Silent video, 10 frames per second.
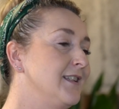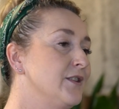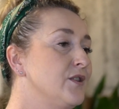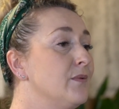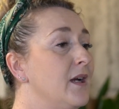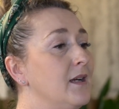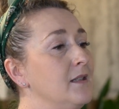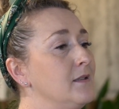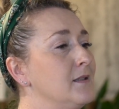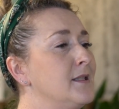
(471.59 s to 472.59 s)
into it
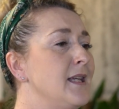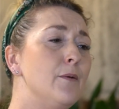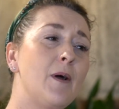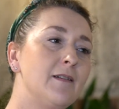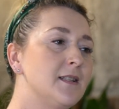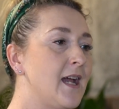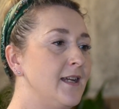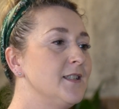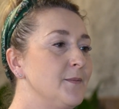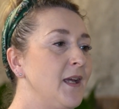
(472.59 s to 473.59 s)
and see where it
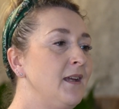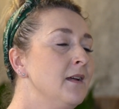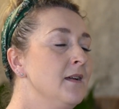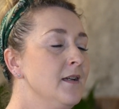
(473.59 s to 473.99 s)
takes me.